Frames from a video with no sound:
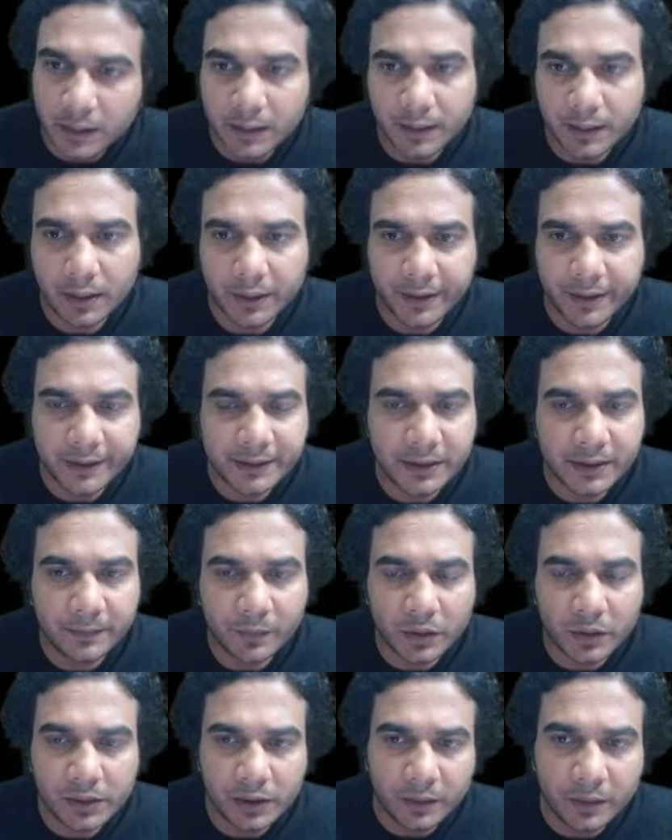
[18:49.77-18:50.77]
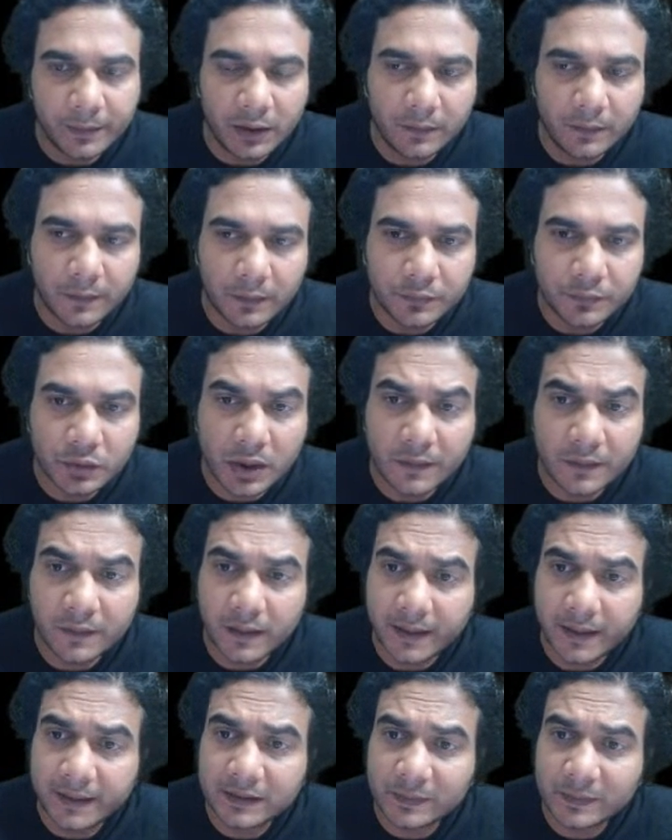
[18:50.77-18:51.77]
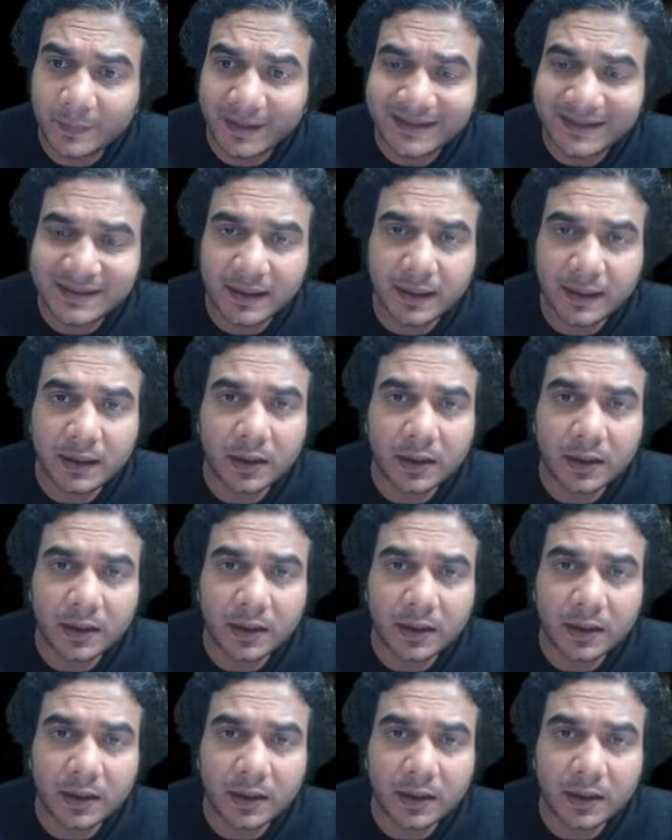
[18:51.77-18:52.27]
Now it is in polynomial form. So after expressing